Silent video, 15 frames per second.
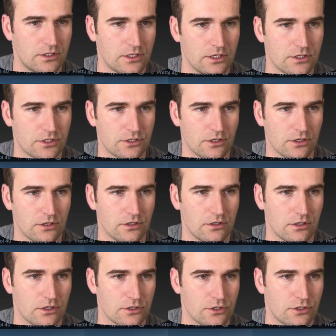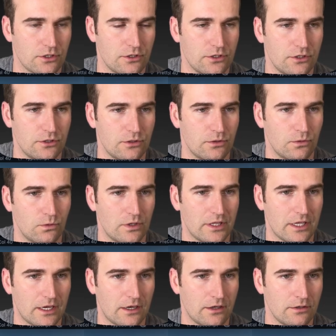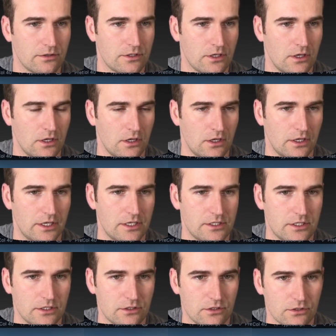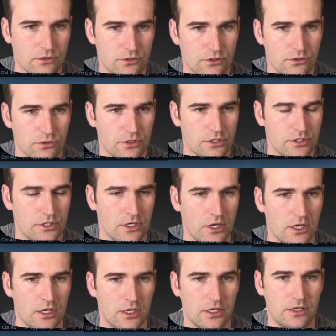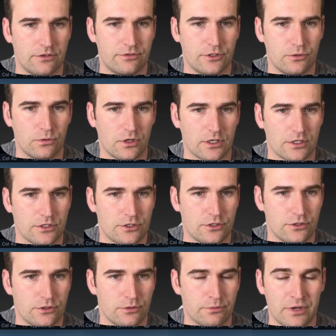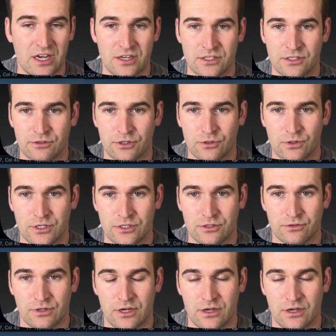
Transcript: To get started, I'll show you without async local storage. If you wanted to pass the request